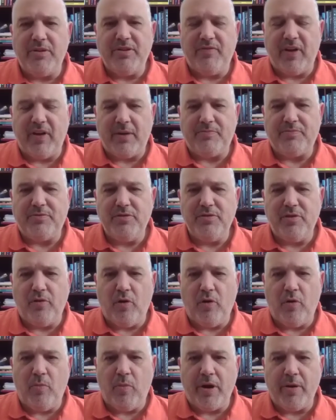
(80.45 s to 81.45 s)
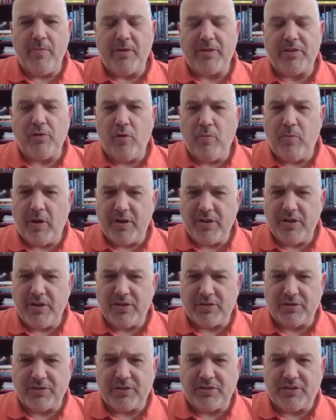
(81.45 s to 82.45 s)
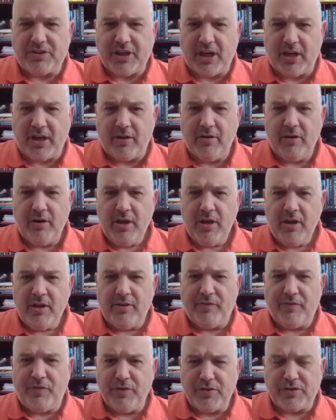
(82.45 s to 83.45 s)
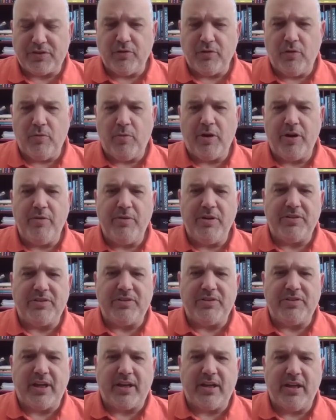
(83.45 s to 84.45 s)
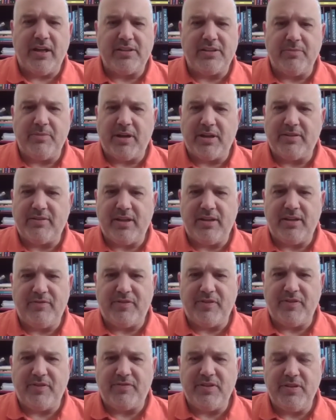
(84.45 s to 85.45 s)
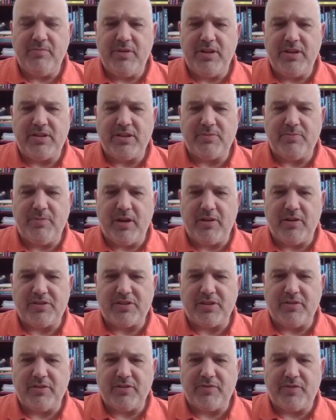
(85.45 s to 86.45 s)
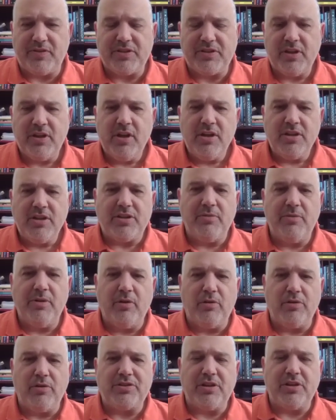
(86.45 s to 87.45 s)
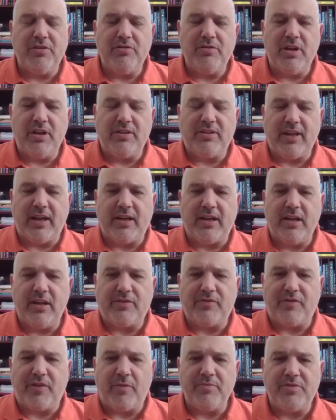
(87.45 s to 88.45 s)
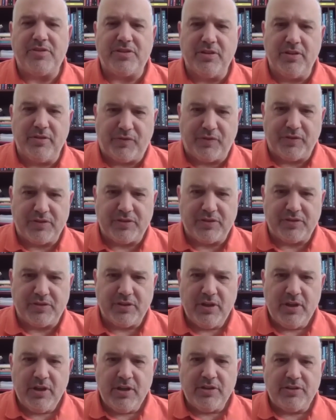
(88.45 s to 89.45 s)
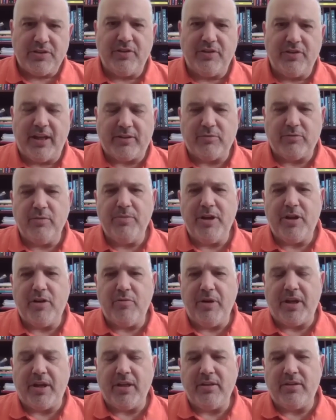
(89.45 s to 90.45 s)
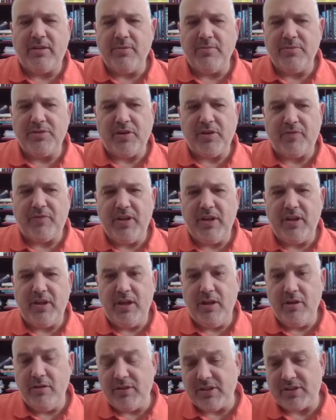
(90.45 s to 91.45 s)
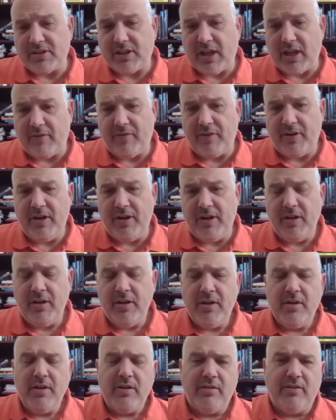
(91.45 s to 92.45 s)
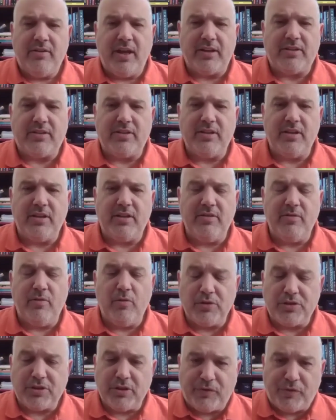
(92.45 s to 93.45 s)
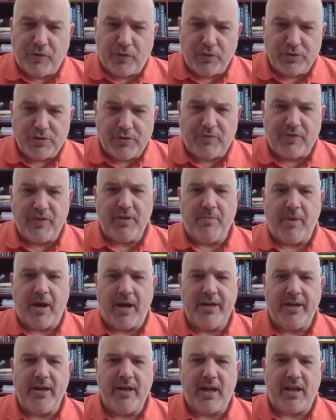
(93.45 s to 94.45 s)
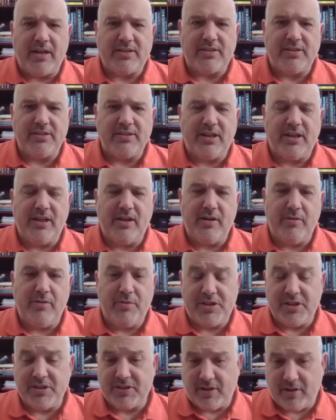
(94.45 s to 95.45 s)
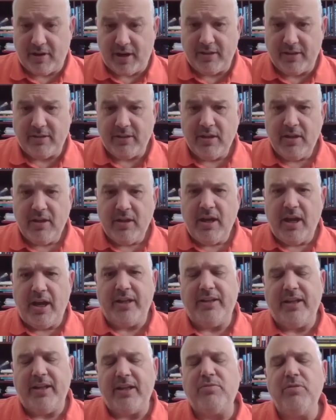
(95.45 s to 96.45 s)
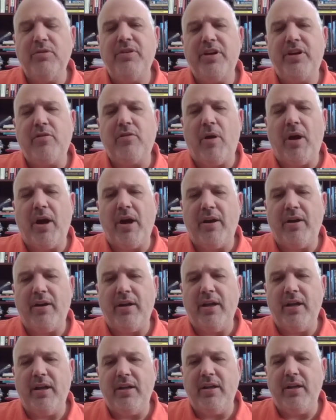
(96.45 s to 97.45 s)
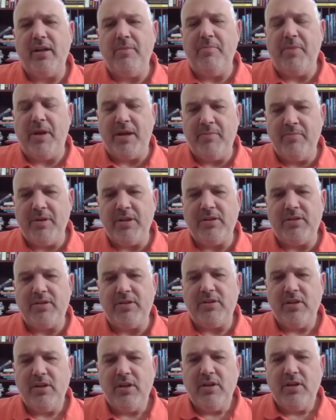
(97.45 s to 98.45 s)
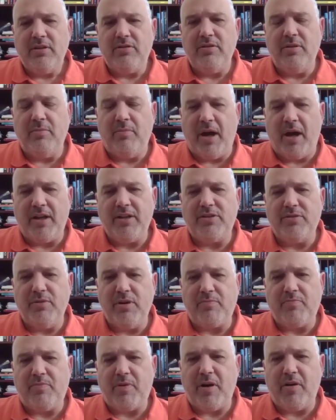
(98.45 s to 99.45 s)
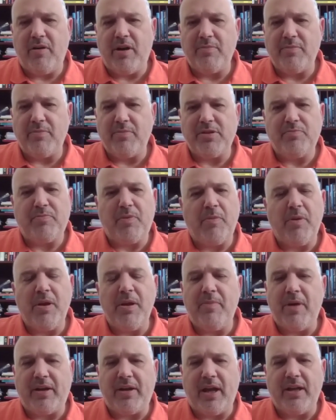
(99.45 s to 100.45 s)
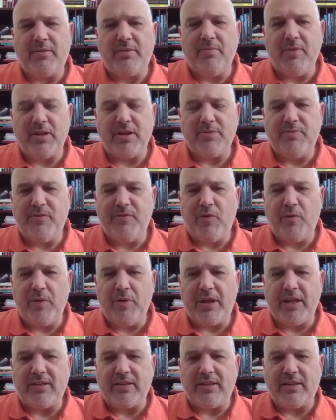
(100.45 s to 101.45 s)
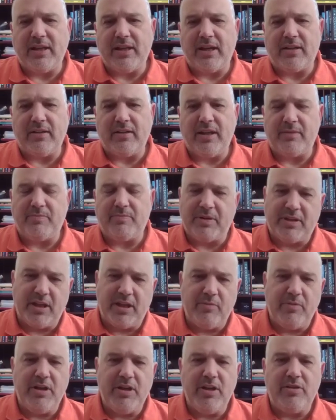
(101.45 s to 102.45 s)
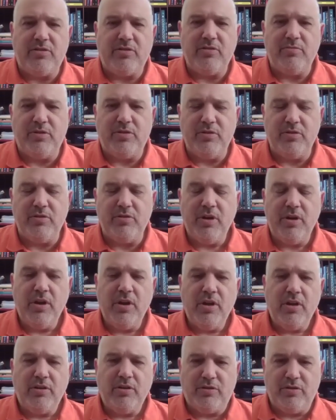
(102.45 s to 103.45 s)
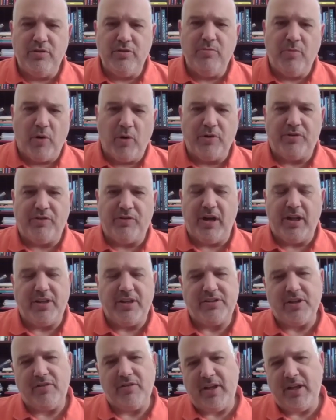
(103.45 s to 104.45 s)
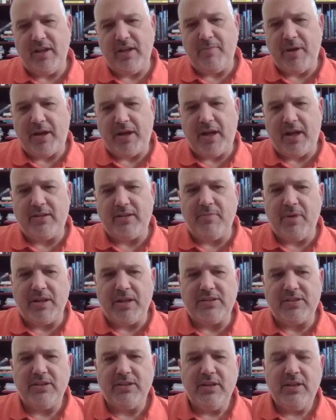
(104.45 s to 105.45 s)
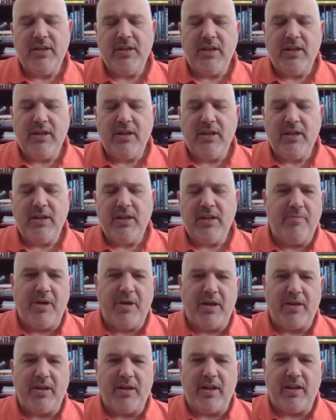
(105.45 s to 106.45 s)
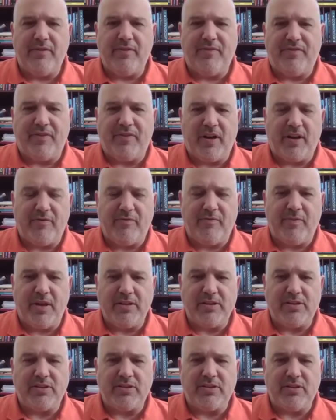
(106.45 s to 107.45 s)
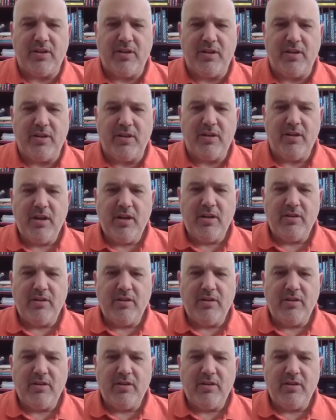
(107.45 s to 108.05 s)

develop to the ore body. But the ore body is also shallow. The first ore body we'll tackle, it's about 10-15 meters below surface. So we'll also tackle it from surface. So that will be quick. In terms of the new discovery, that also falls within the mining license area, which is great. And that will require an amendment to the mines work program. So probably about 8 months before we can tackle that. But there we need to do more drilling. So there about 8 months, and then about another 5 months to